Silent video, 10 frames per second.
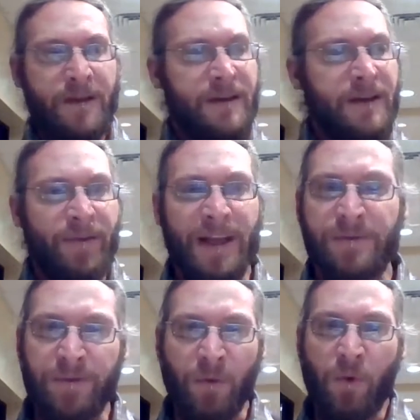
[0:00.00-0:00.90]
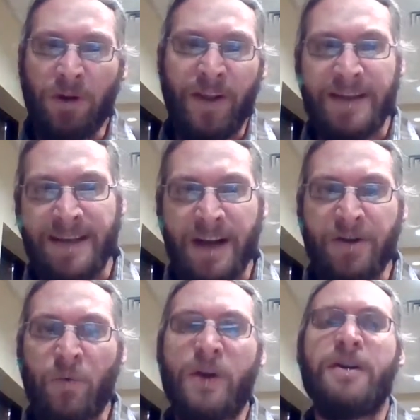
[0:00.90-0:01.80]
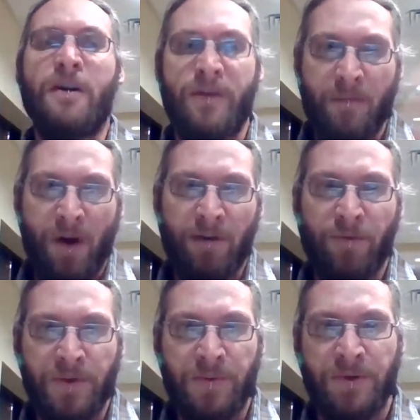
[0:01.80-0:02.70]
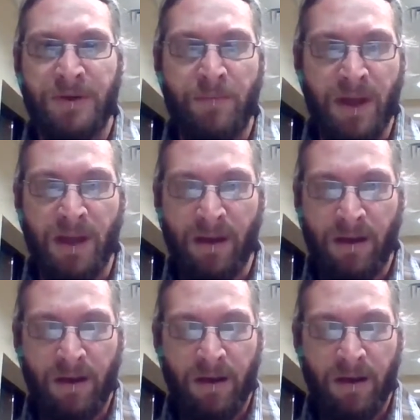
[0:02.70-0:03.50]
That's what the world outside your window that Marvel was supposed to be.